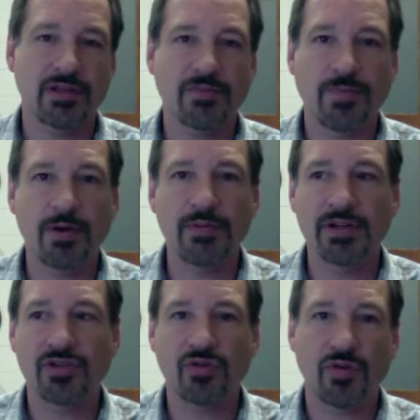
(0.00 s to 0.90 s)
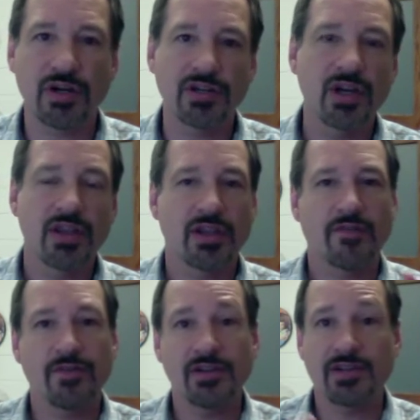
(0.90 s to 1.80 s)
that's permanent storage that
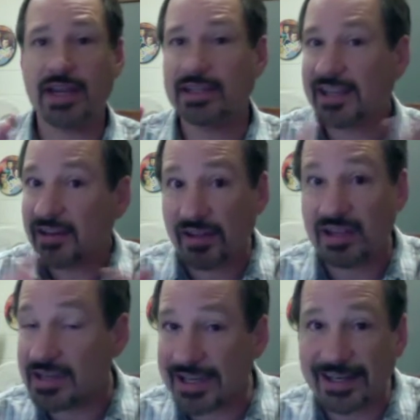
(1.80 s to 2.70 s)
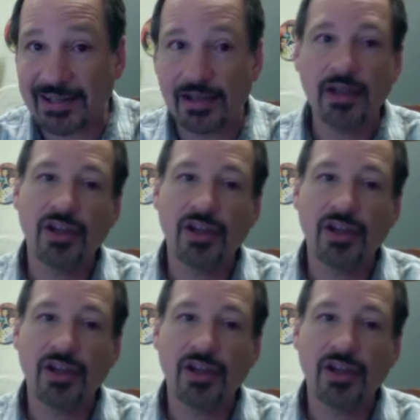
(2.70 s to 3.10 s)
if you decide later that you need it,